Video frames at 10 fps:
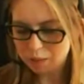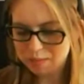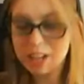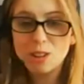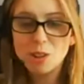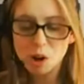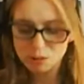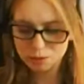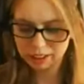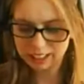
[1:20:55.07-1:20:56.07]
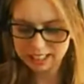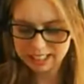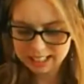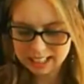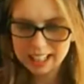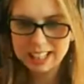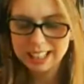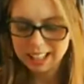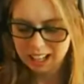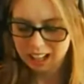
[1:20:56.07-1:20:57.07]
Thank you all for
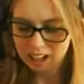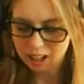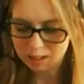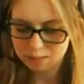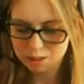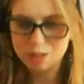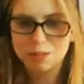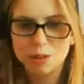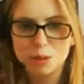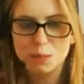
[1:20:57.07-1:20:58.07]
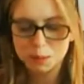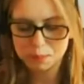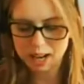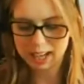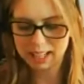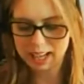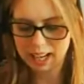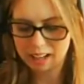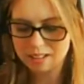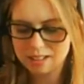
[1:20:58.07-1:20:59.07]
listening to the Force Book
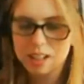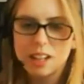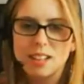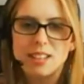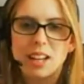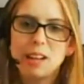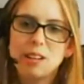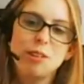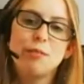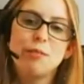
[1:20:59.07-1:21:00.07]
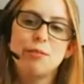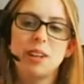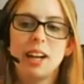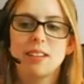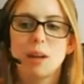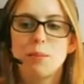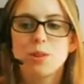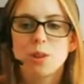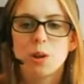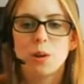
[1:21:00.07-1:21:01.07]
Podcast. Stay tuned for the next
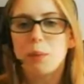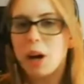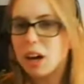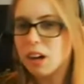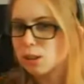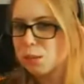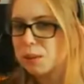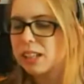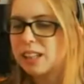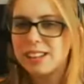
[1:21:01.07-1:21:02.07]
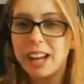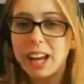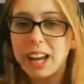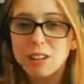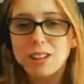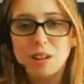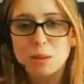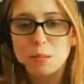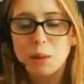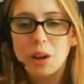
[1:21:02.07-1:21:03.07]
episode, possibly later
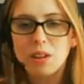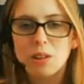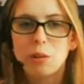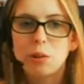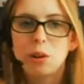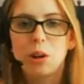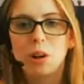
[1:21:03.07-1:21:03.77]
this month or